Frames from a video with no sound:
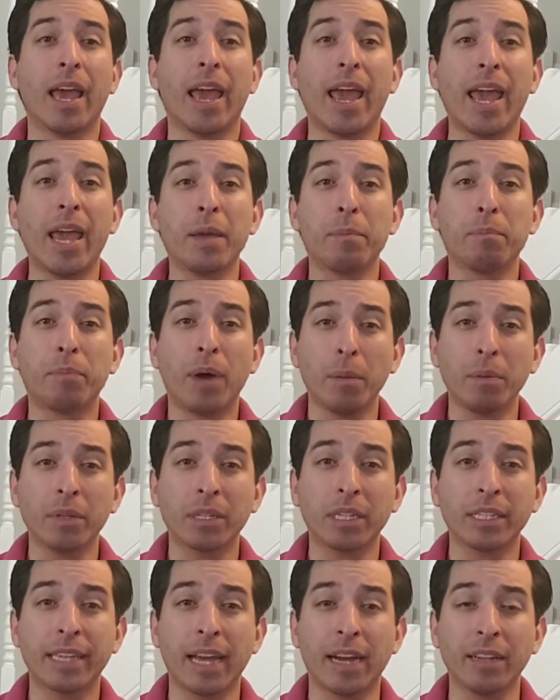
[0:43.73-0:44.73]
A public
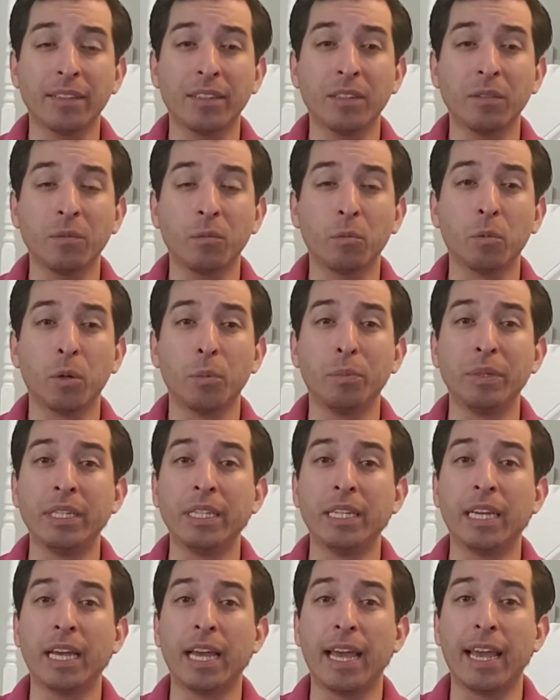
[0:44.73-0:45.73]
accountant would
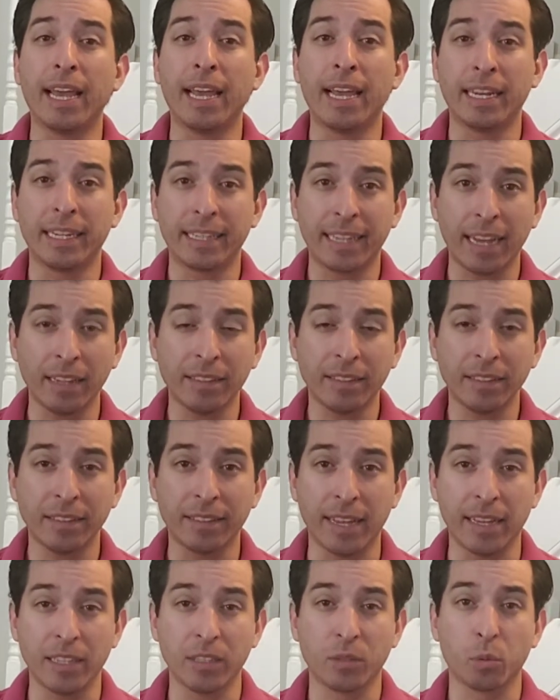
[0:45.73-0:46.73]
be an accountant
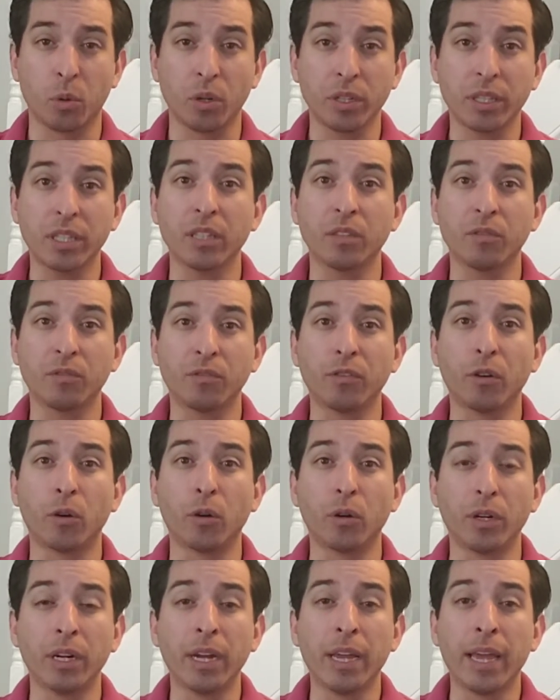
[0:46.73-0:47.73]
that is working
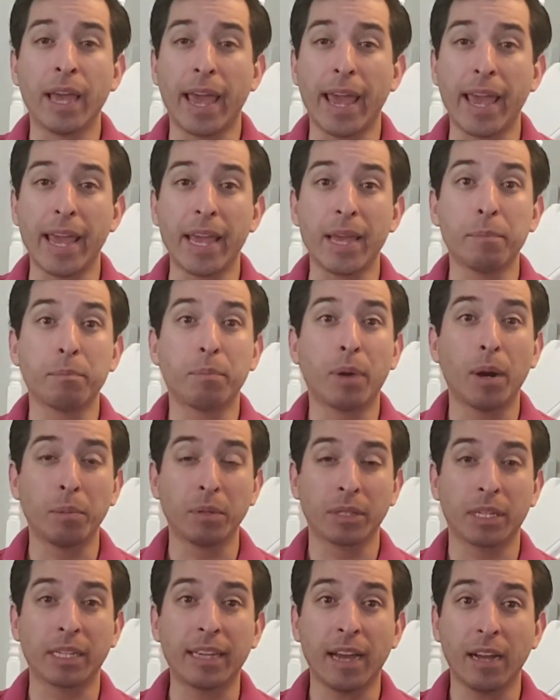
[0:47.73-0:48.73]
for a
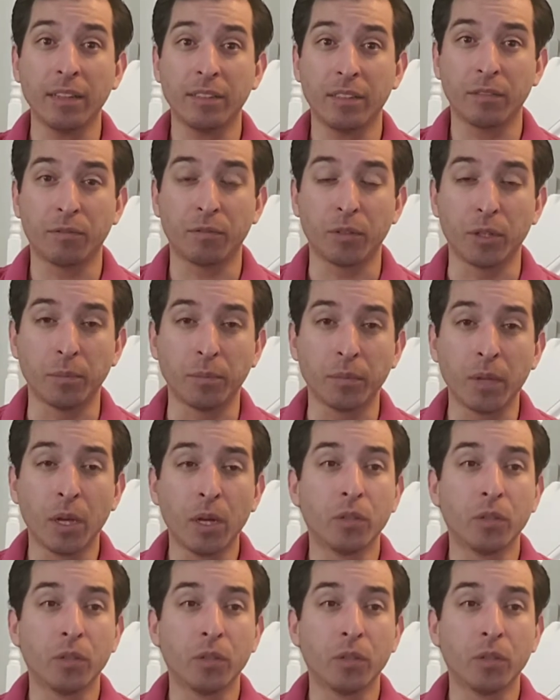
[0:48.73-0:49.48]
public accounting firm.